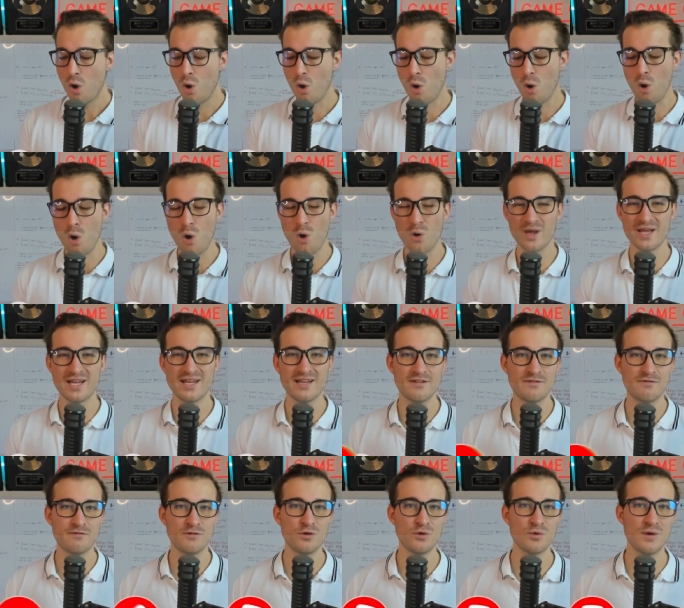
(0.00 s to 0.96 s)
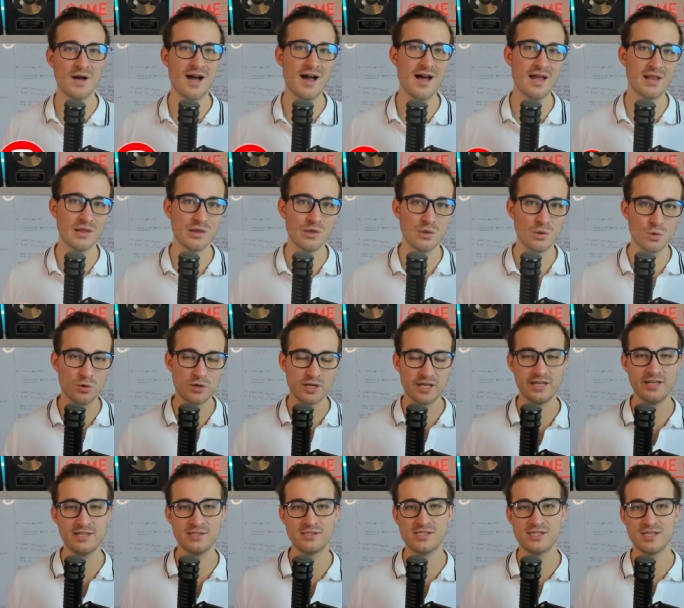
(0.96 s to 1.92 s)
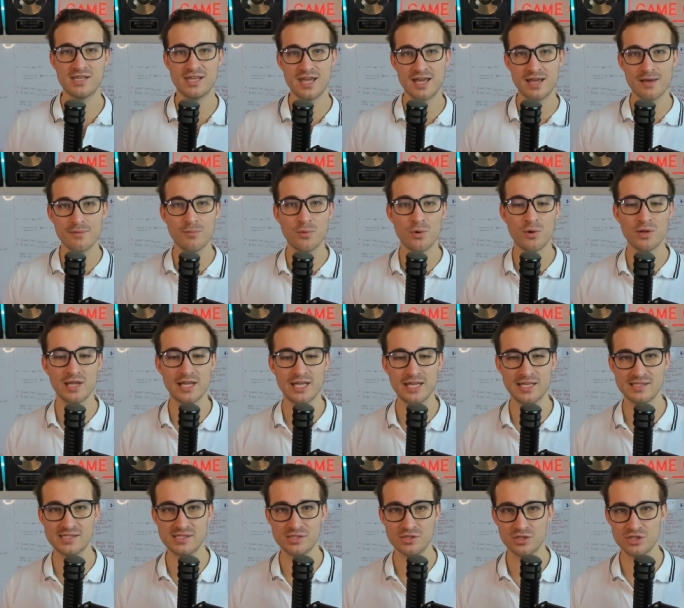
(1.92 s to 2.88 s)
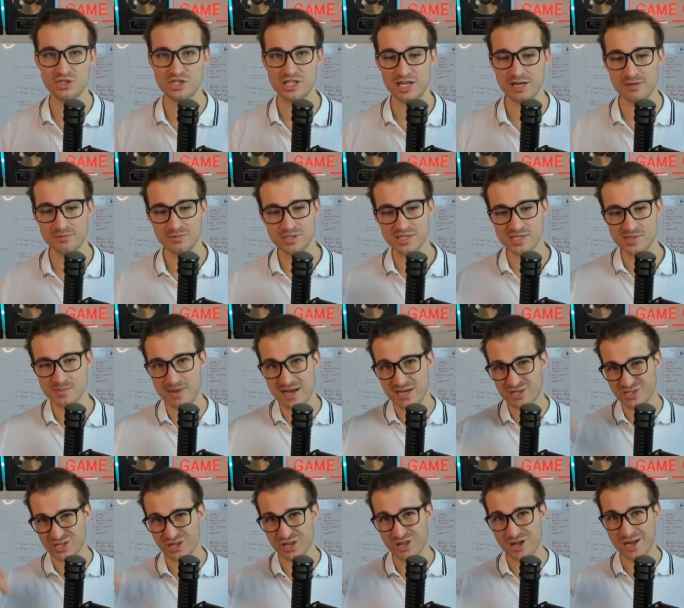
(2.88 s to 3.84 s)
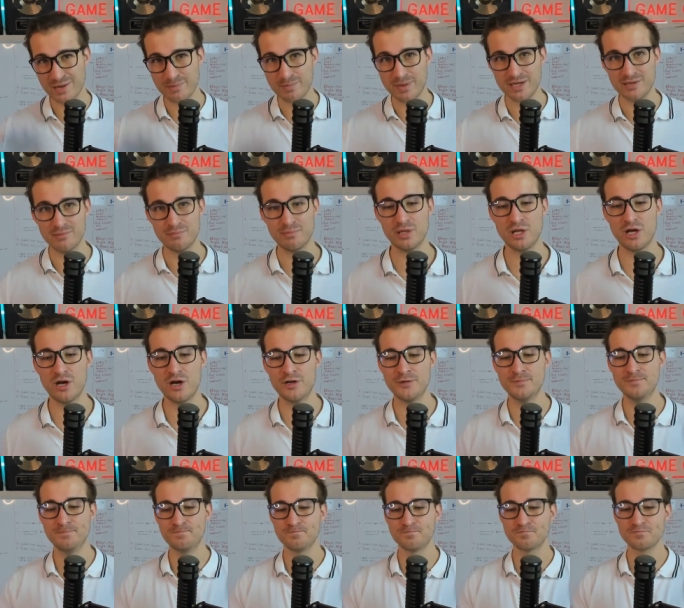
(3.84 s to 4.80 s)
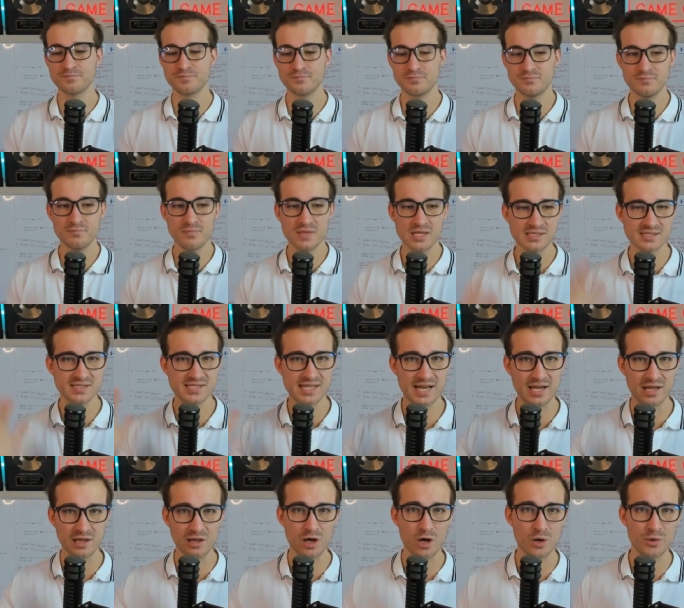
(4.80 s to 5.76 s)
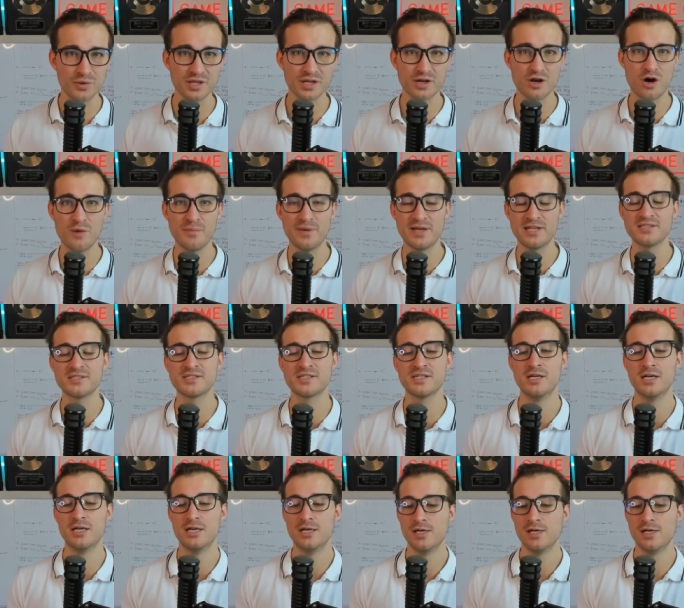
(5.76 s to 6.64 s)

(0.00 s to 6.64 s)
or if you are looking to get more leads in your gym, just smash the like button below, say hello in the comments.